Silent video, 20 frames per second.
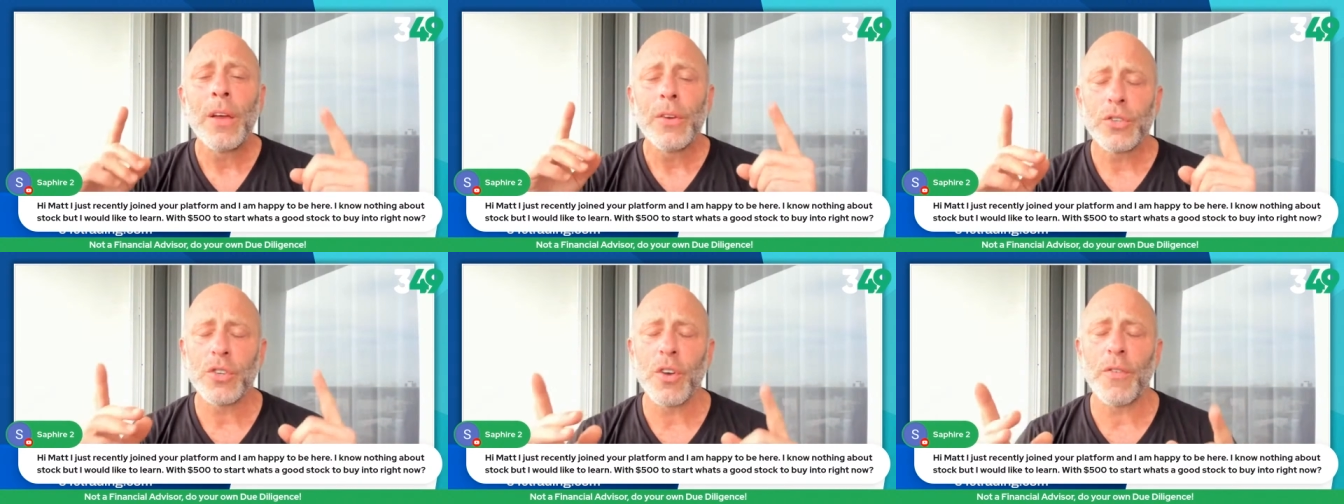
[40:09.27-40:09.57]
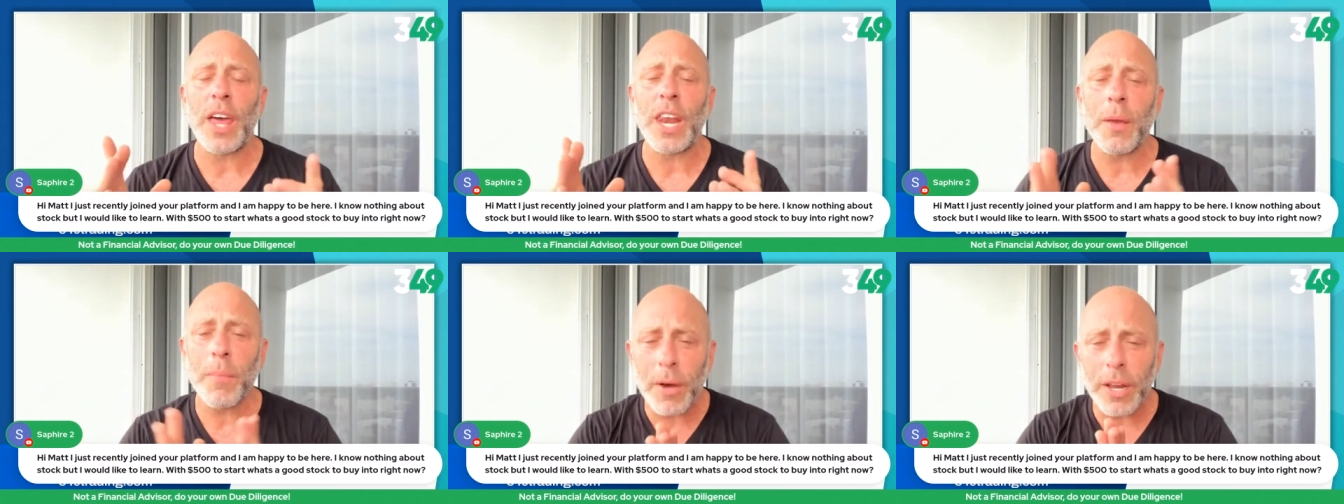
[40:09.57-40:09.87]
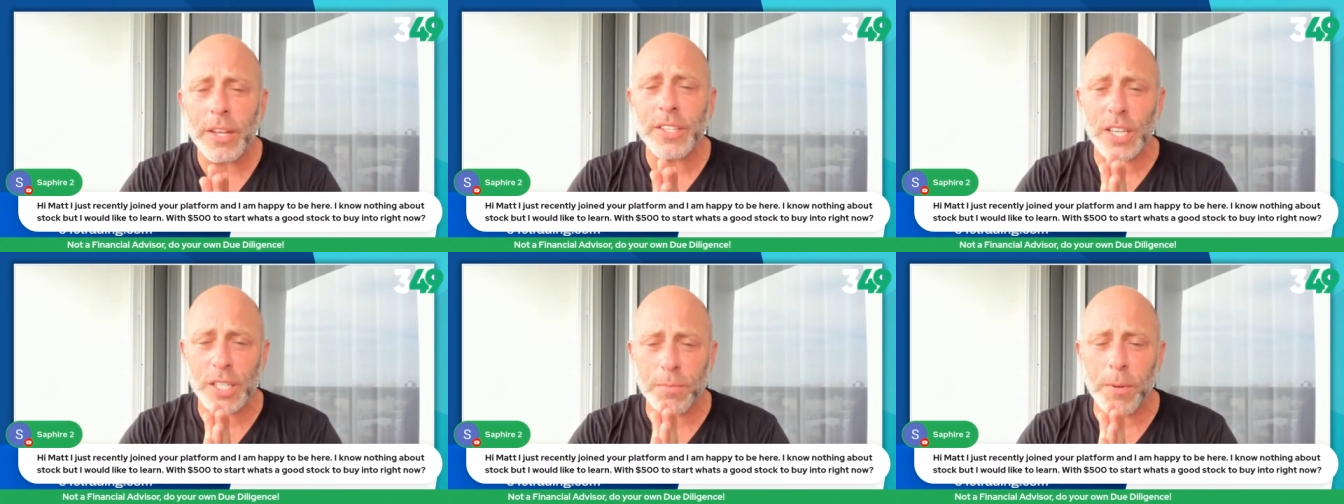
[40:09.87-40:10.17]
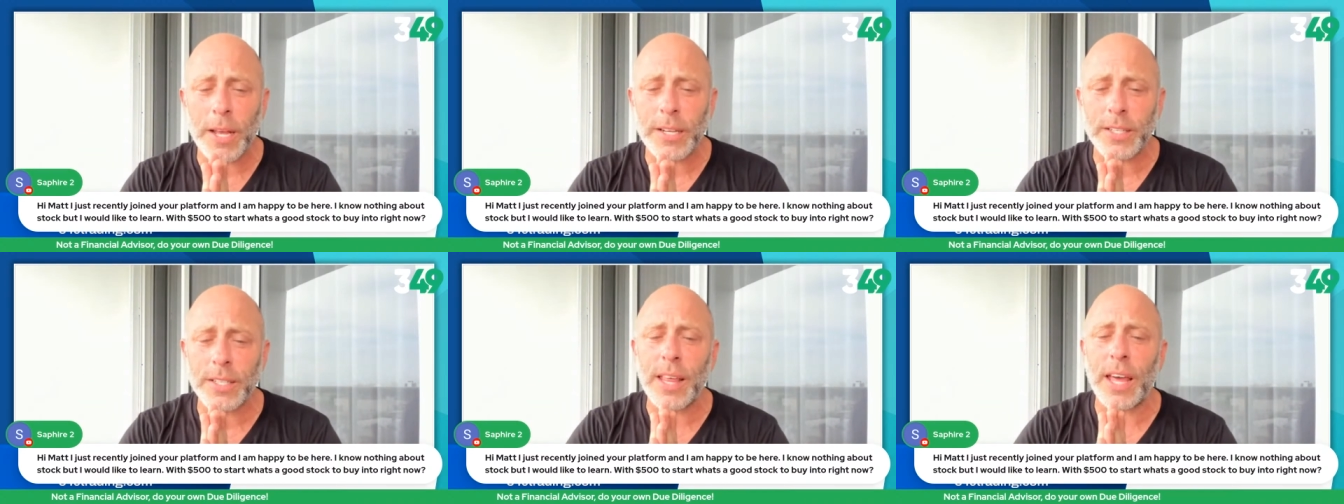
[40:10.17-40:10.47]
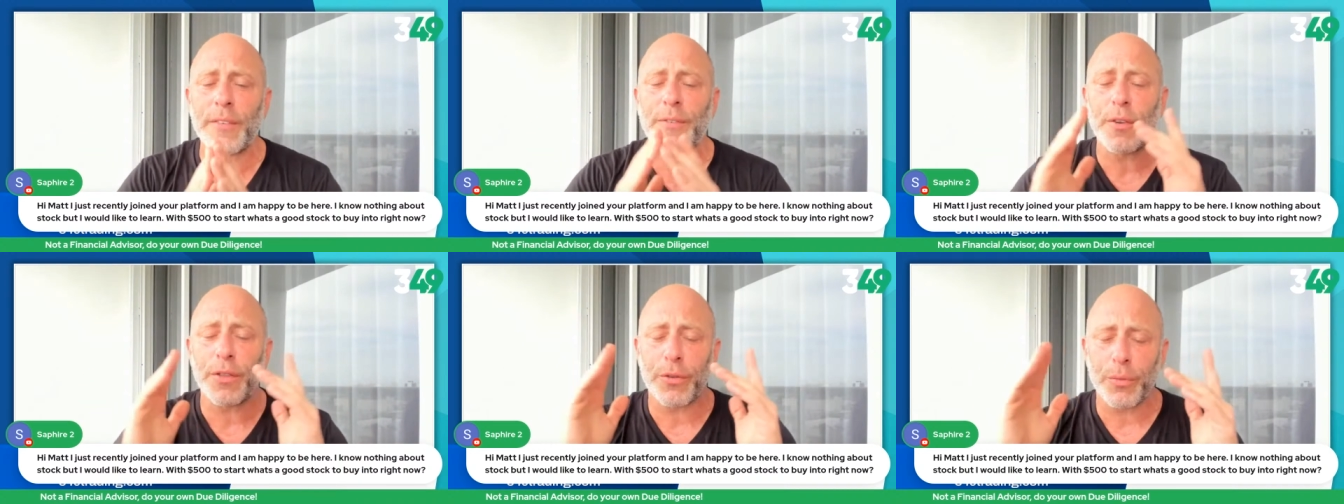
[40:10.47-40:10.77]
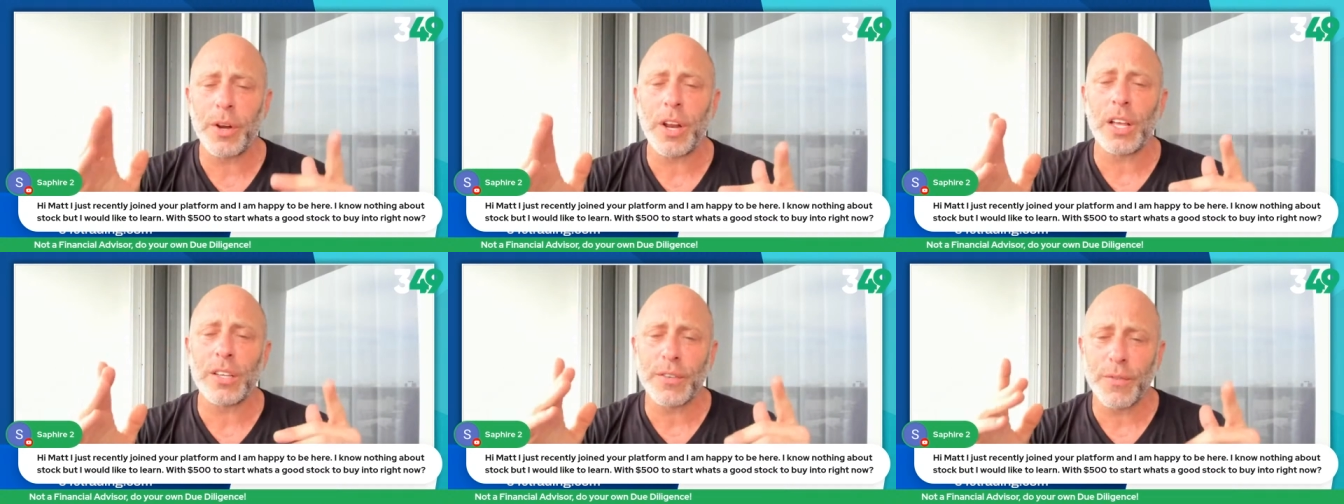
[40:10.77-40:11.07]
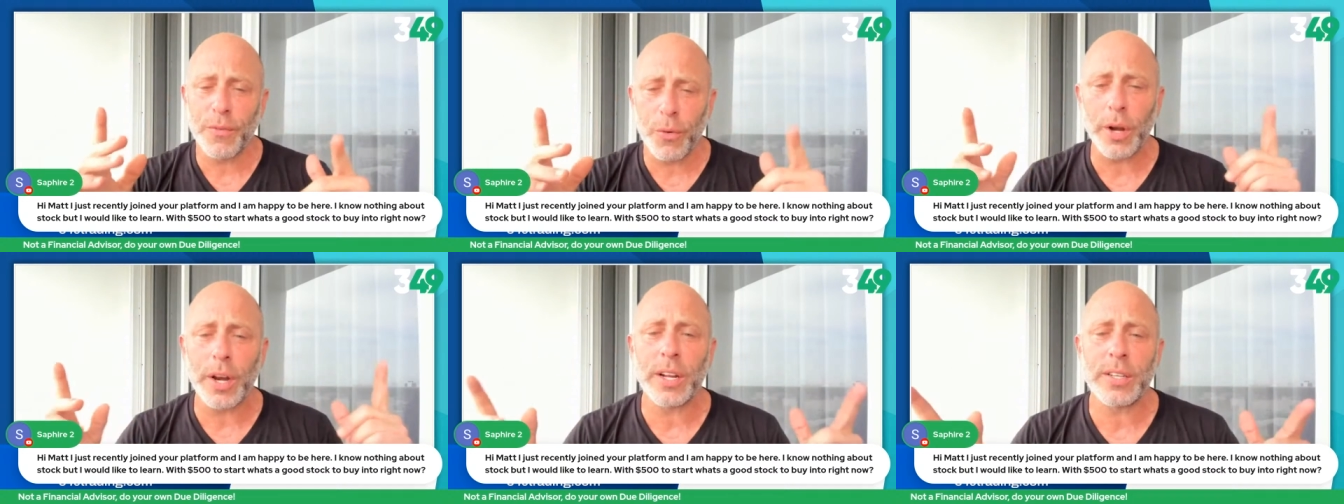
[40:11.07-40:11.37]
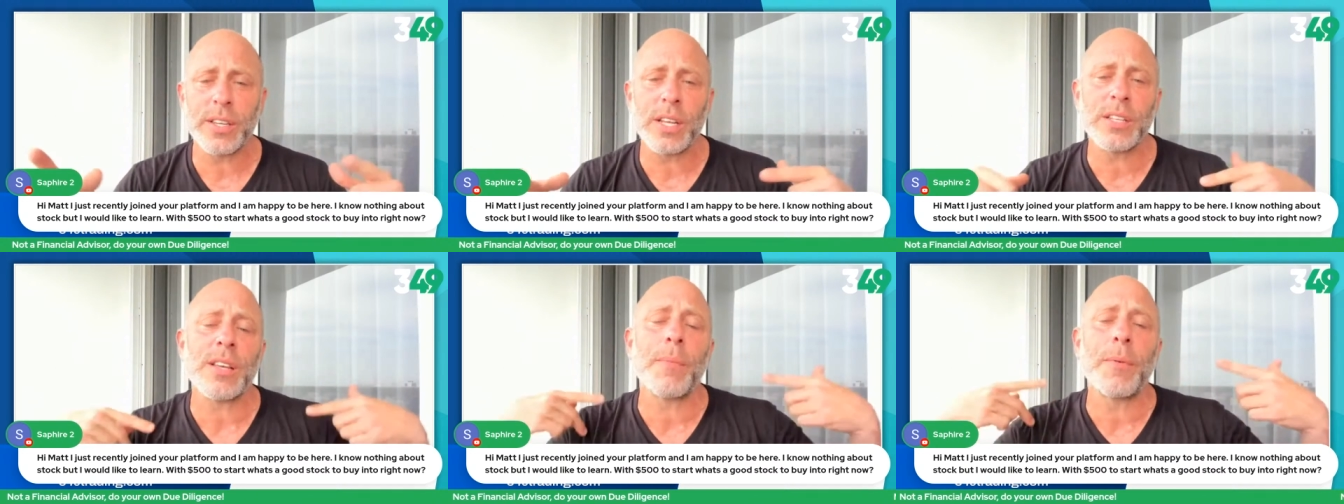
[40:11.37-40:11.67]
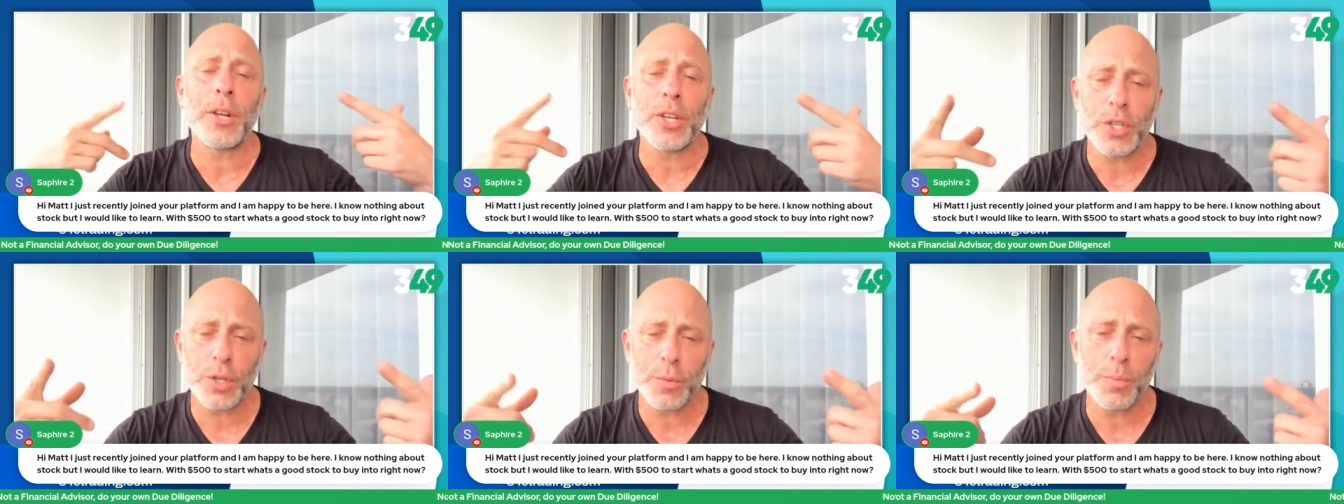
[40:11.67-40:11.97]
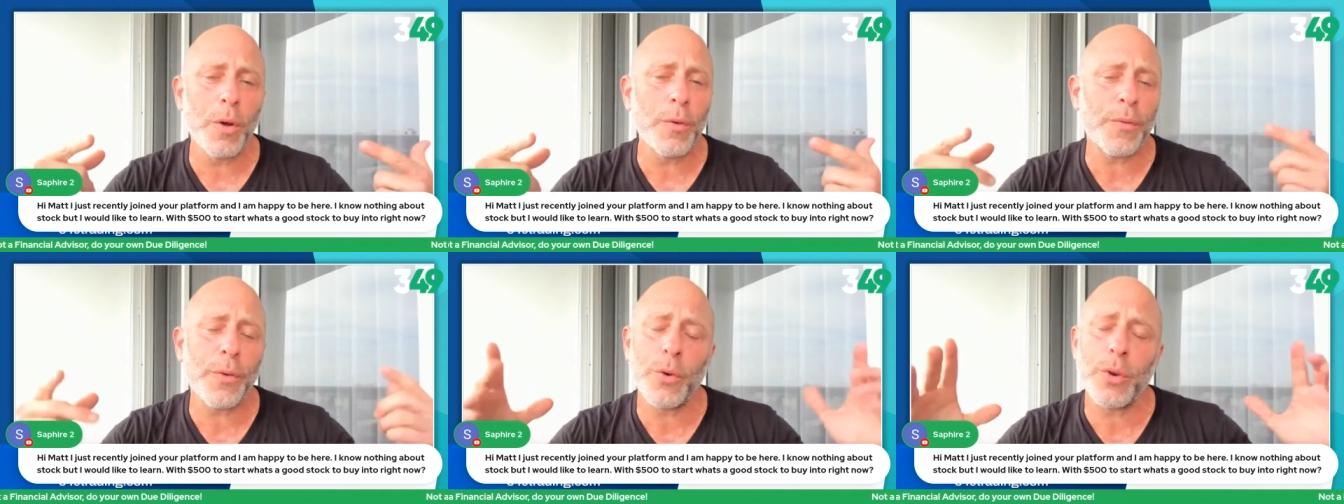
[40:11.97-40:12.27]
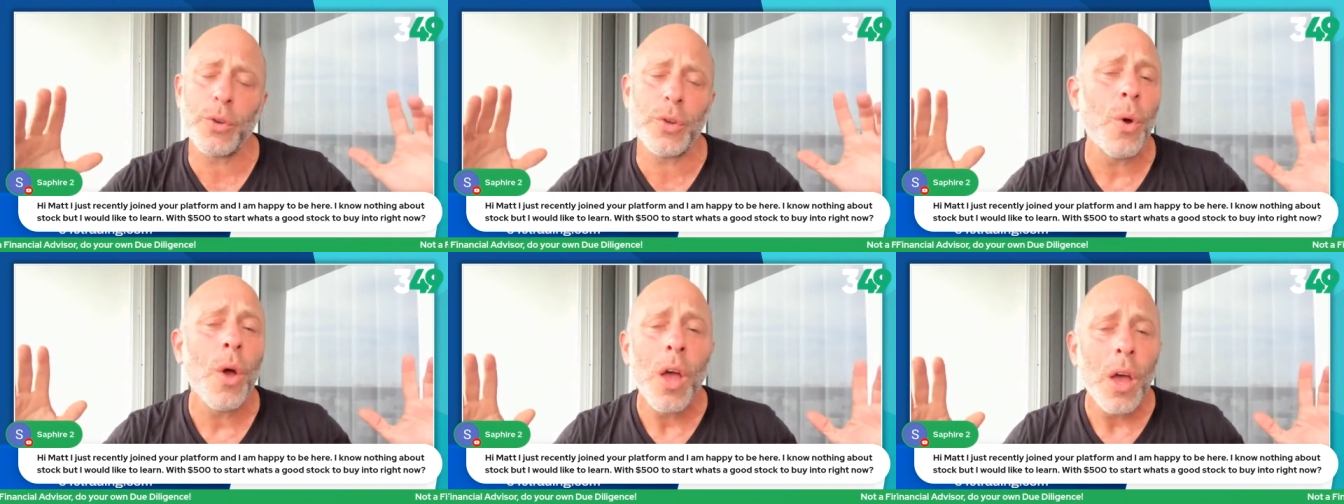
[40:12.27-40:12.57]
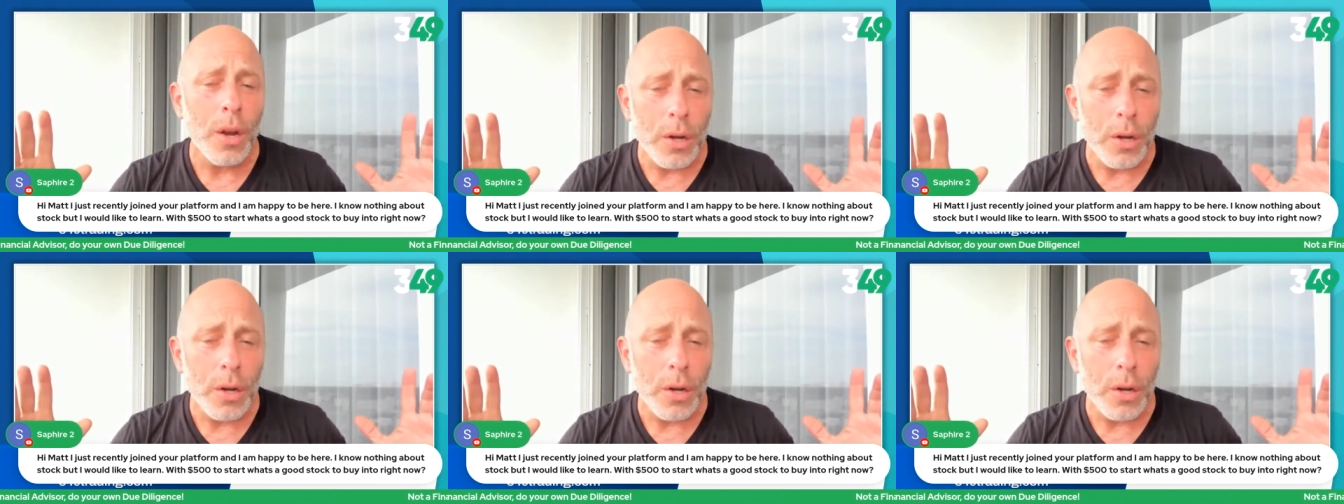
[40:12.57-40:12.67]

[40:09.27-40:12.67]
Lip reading: So if anybody's expecting that for $3.49, I'm going to spoon feed you.